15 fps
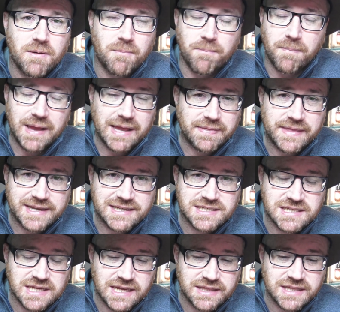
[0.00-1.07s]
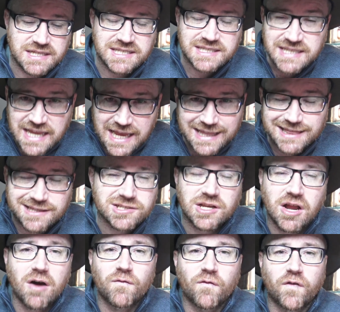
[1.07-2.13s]
in this needless
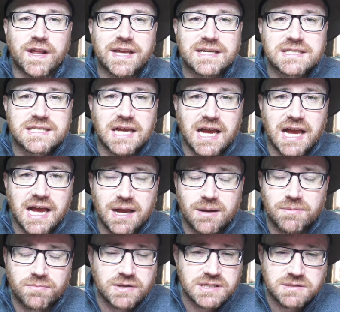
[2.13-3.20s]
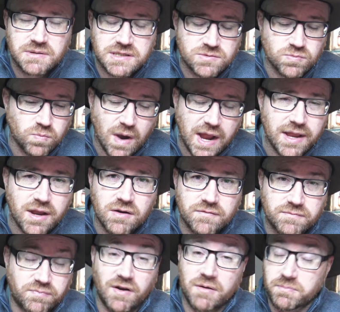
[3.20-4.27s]
conflict is way over,
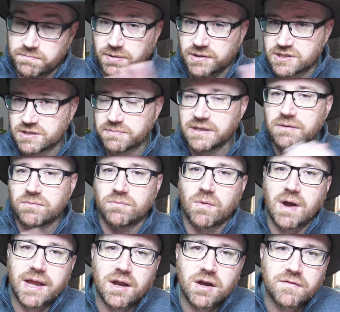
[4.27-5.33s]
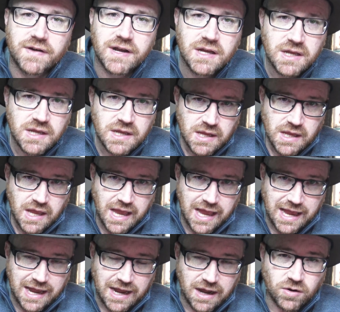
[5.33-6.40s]
possibly way over
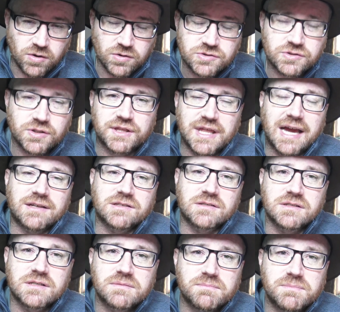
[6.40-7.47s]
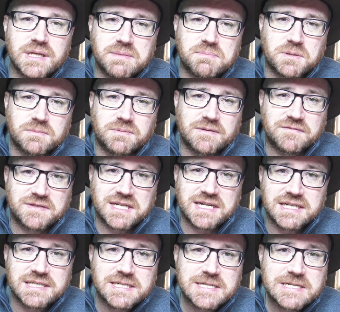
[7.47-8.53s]
100,000 people have
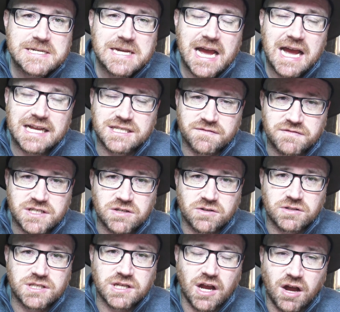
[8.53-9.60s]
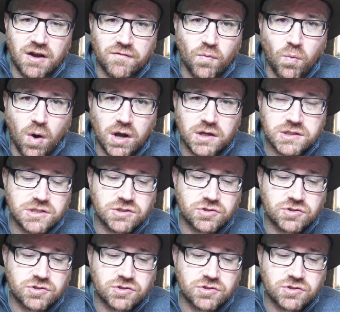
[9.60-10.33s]
died as a result of what